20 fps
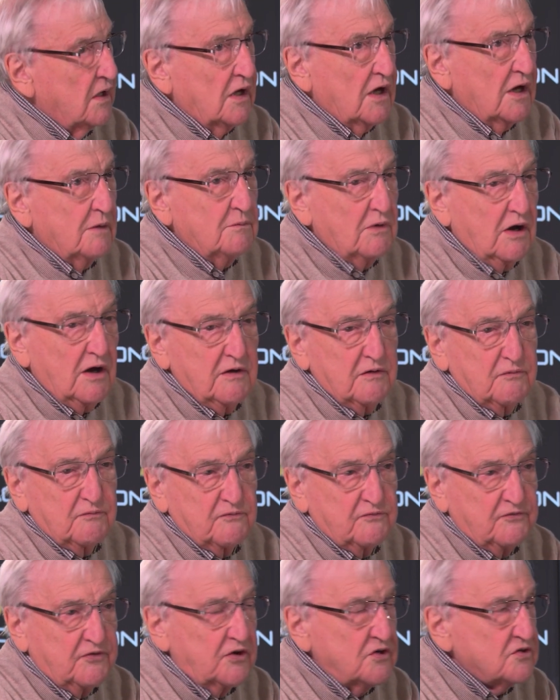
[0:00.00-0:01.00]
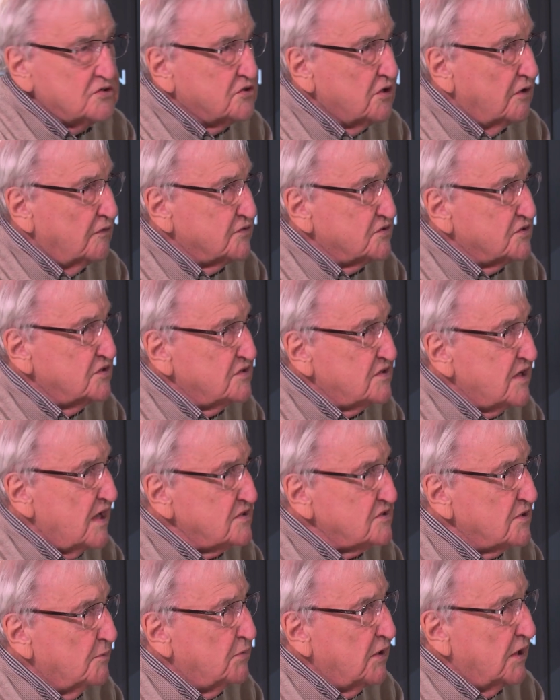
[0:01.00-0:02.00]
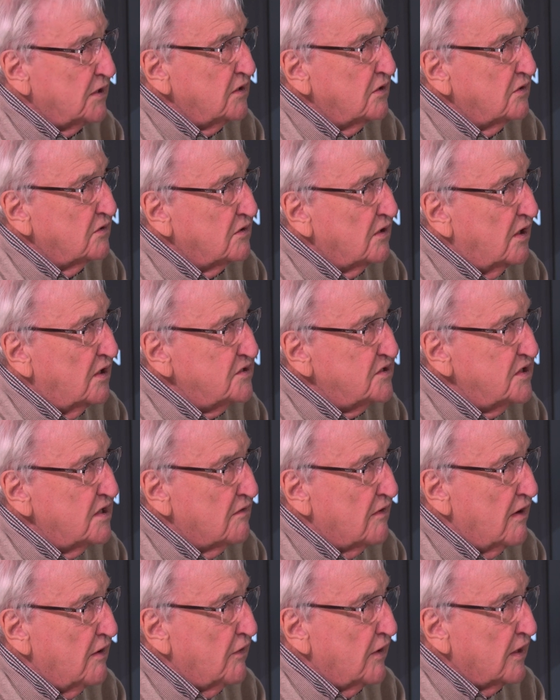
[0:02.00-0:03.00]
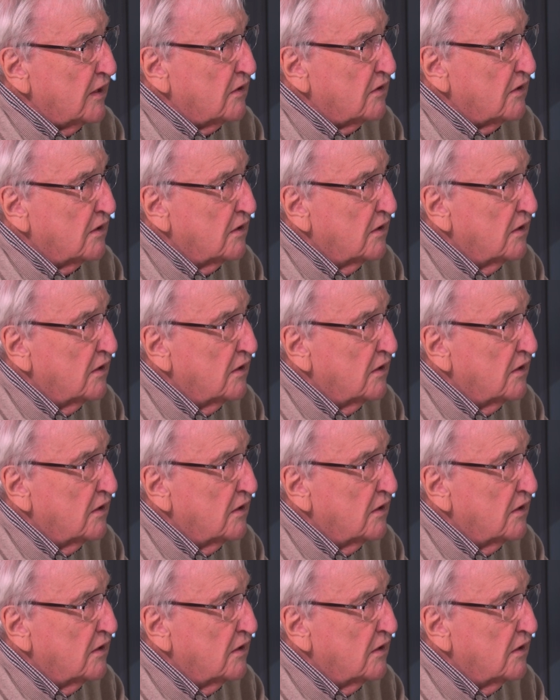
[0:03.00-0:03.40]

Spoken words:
and my first officer says, that's a bloody good idea, Eric.